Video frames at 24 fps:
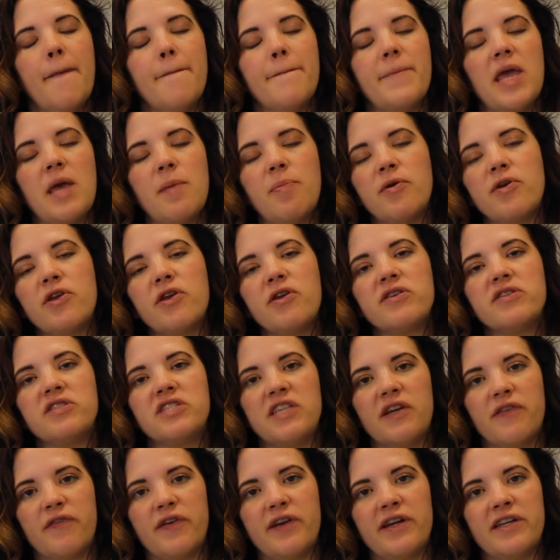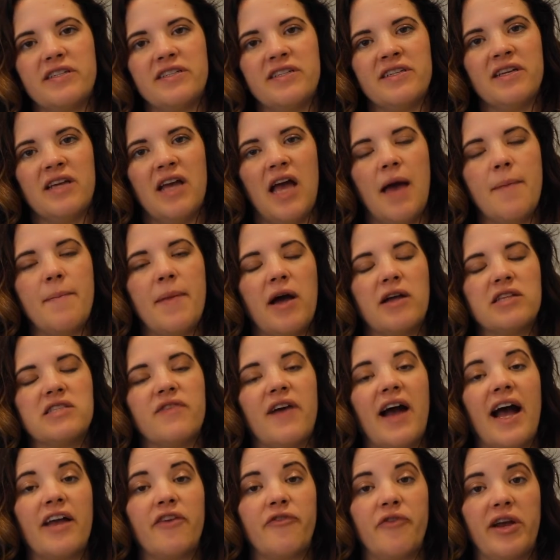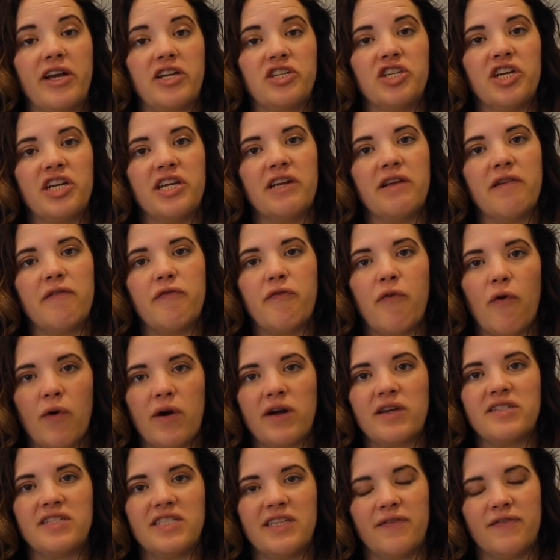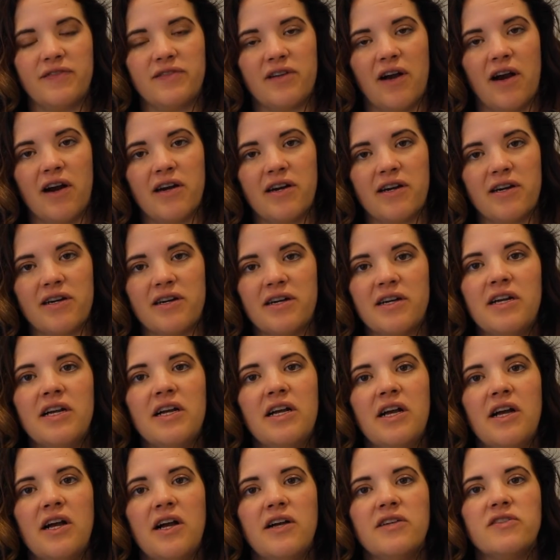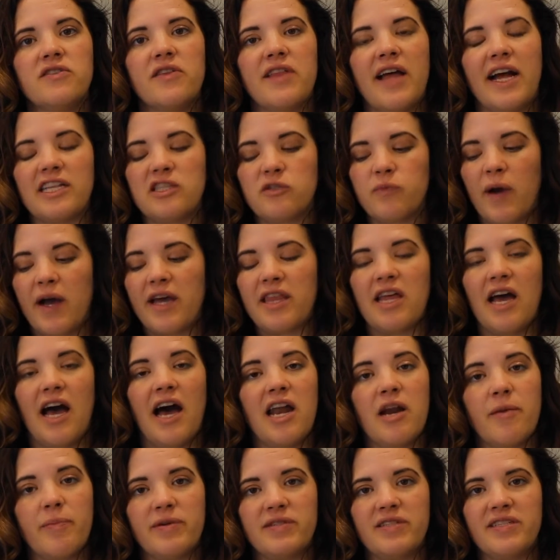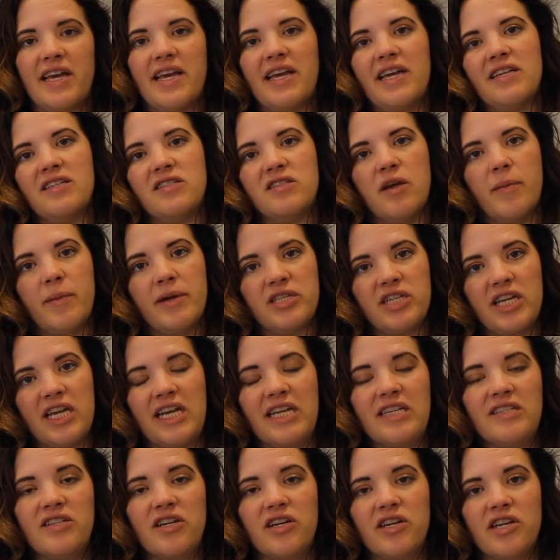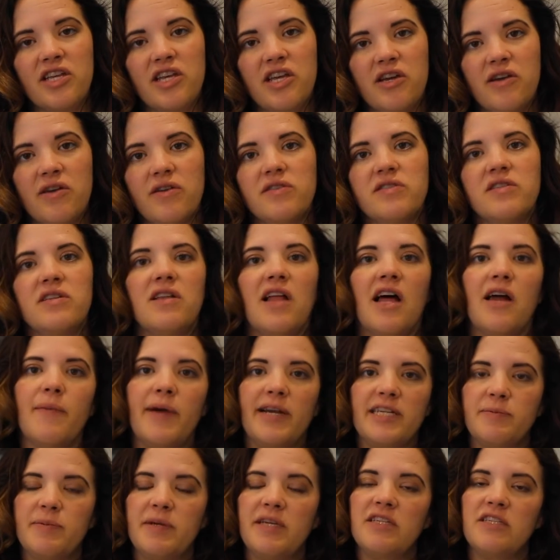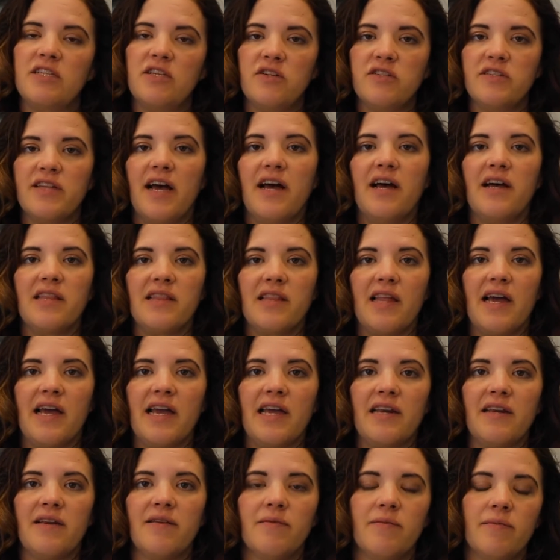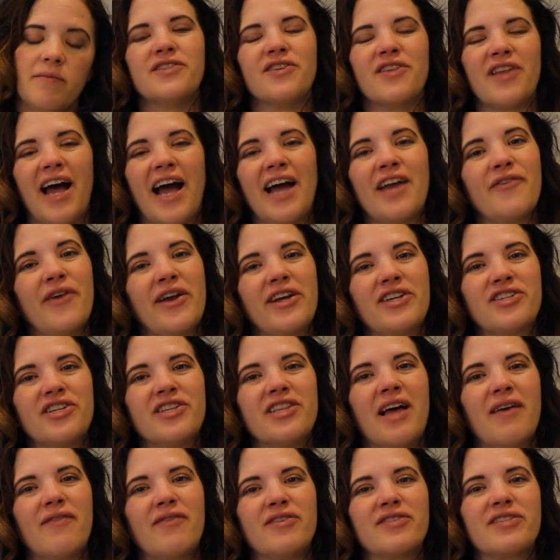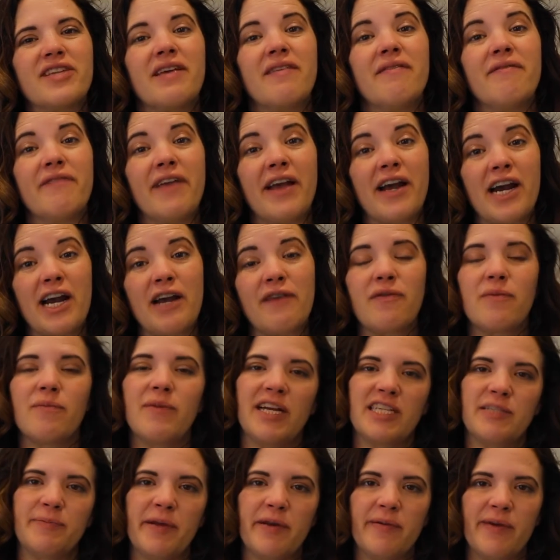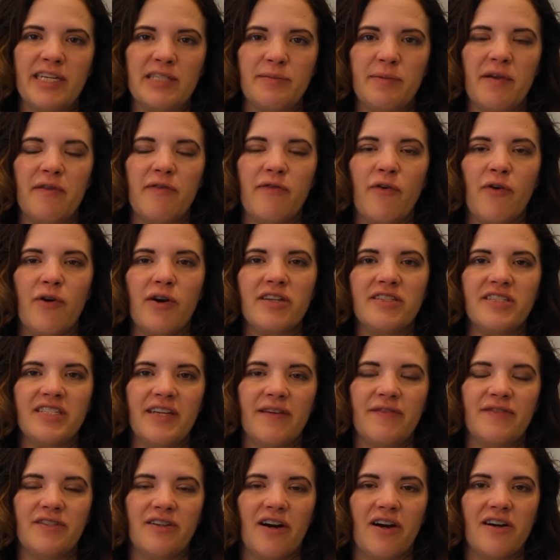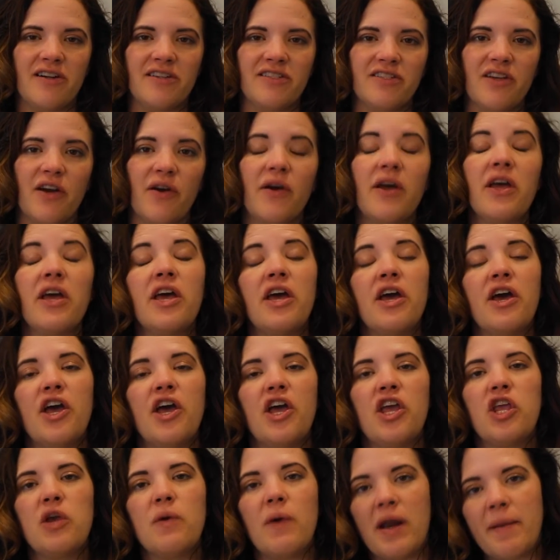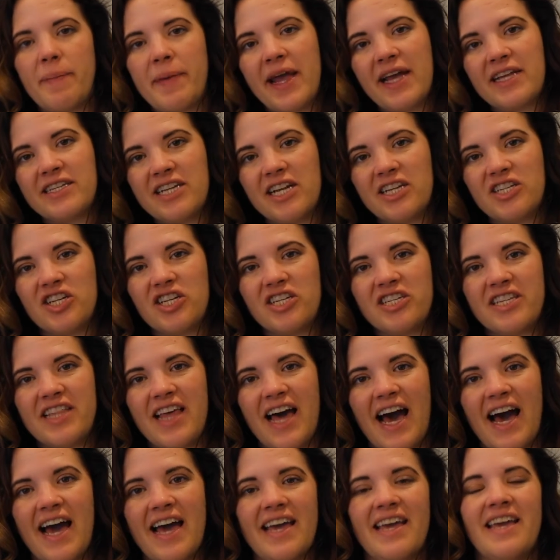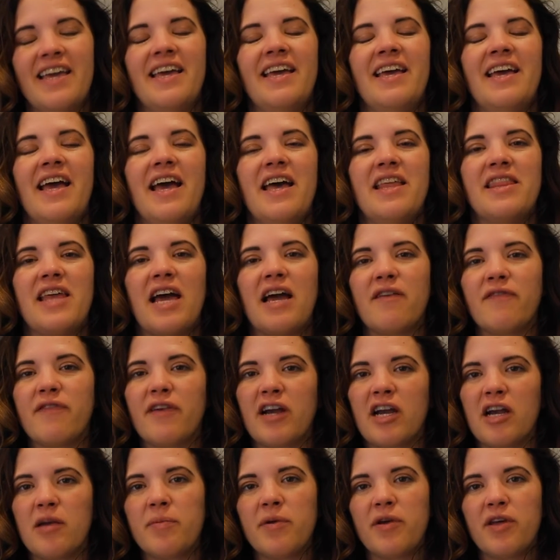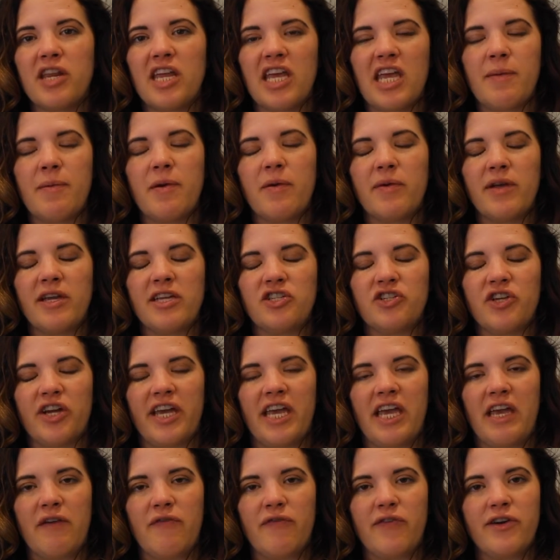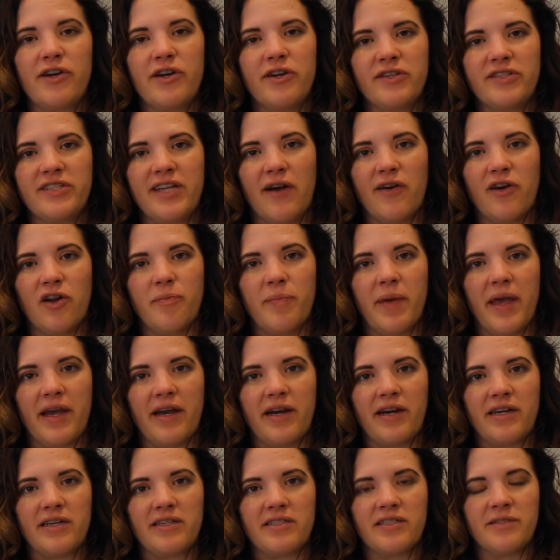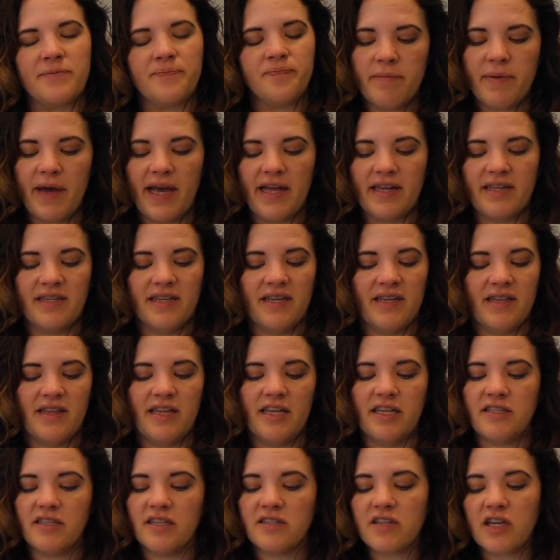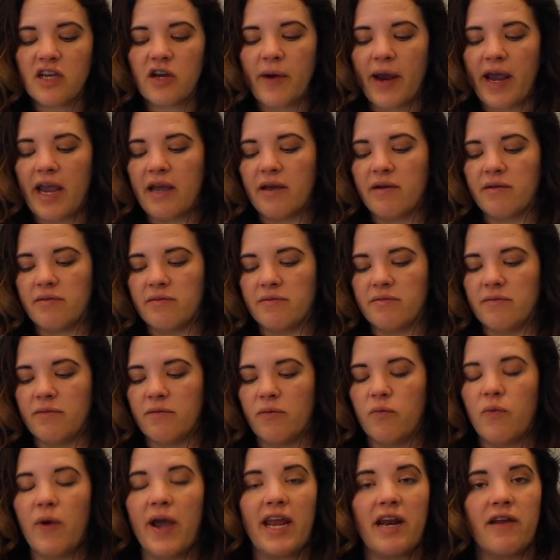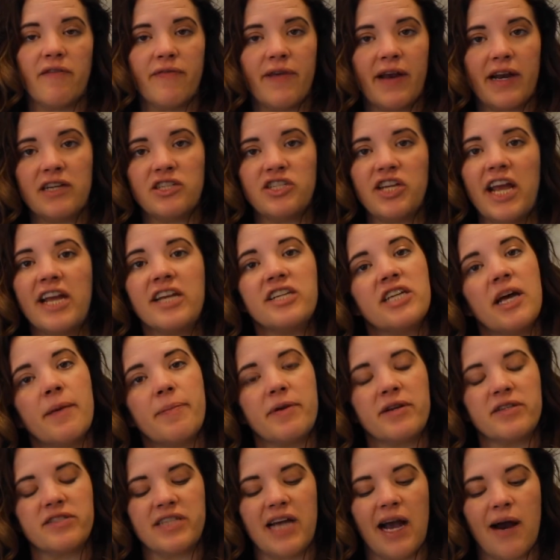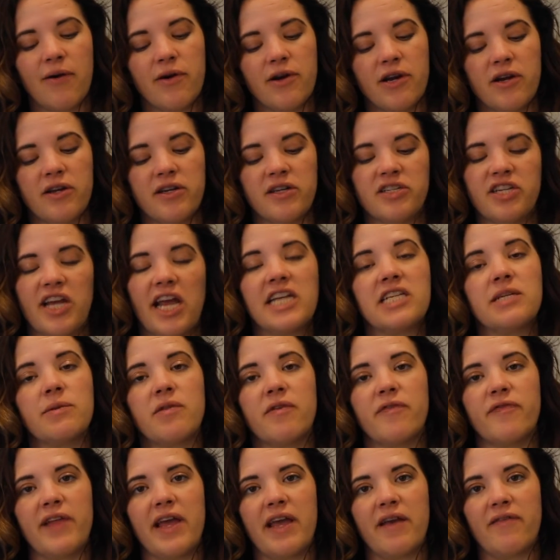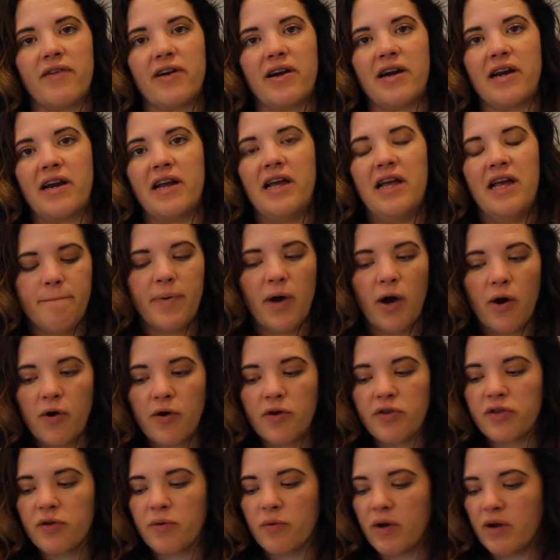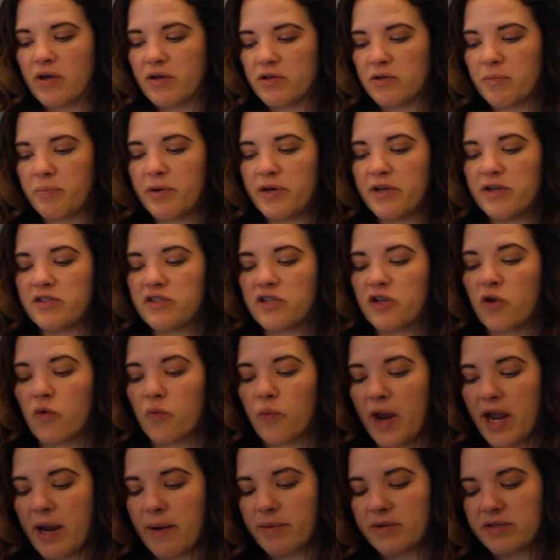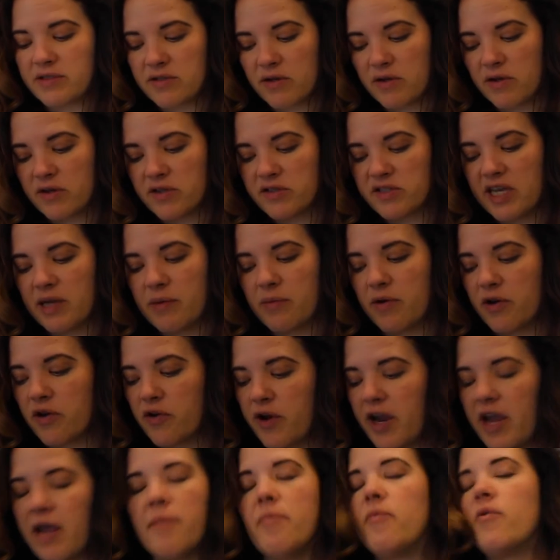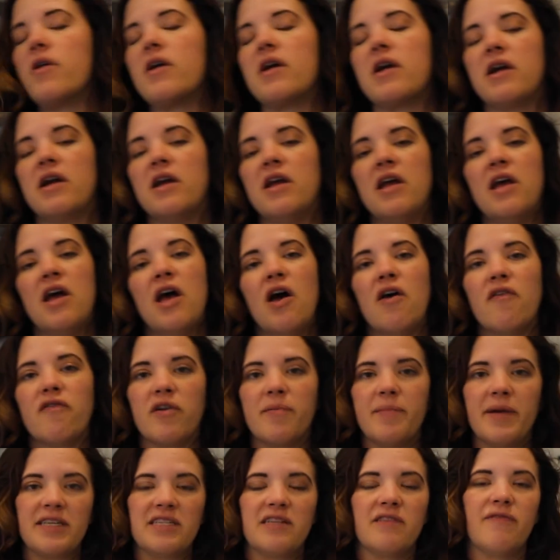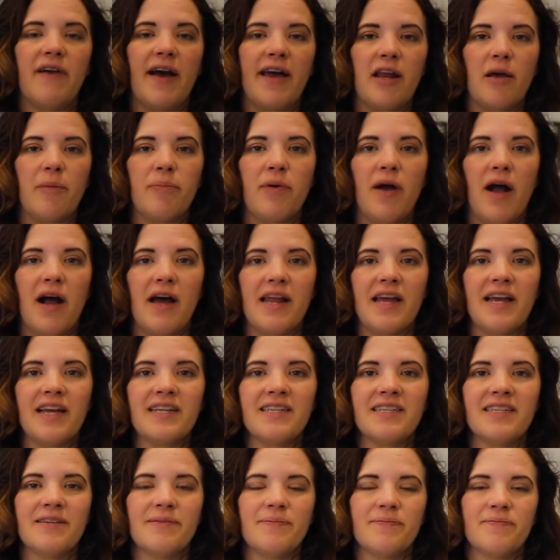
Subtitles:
People use different amounts of hydration for a stiff starter. So that's why the 100% is so much easier to use, and a lot of recipes use that online. So the hydration levels can vary from recipe to recipe for stiff starters. So you want to pay attention to that. That variability can be really tricky for new sourdough bakers, but this is a great way to change up your sourdough, to change up the flavor. Both produce great results and will create more fermented final product.